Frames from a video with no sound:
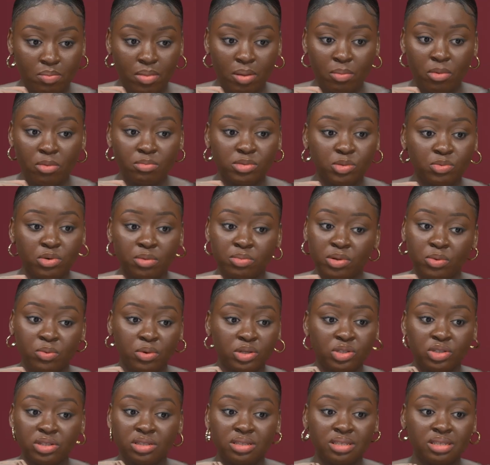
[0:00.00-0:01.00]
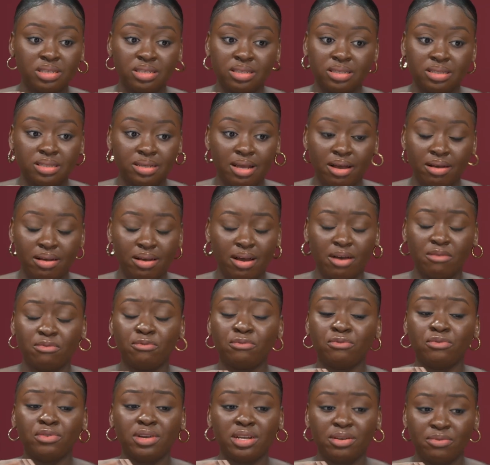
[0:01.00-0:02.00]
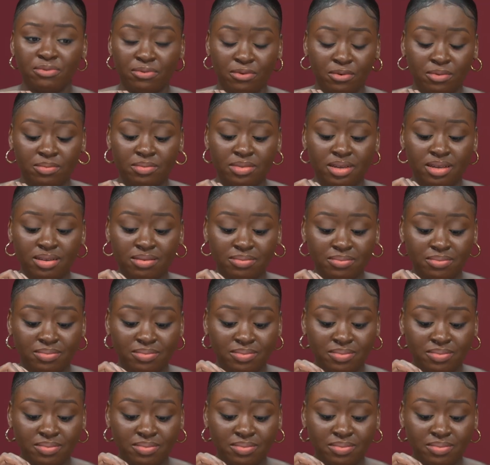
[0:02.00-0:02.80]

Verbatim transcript: My mom is probably watching this afraid for me.